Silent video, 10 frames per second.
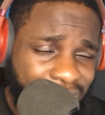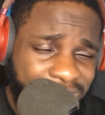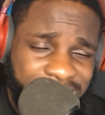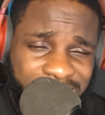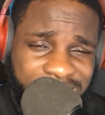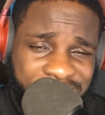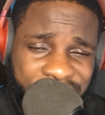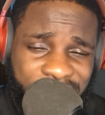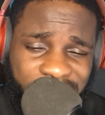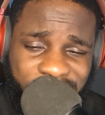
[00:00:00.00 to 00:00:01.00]
in
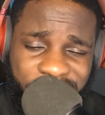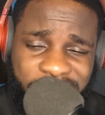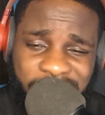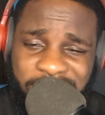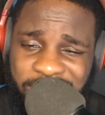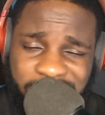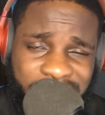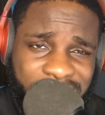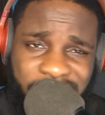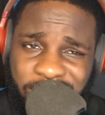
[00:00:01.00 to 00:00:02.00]
Nigeria currently
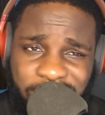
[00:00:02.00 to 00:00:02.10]
is Gist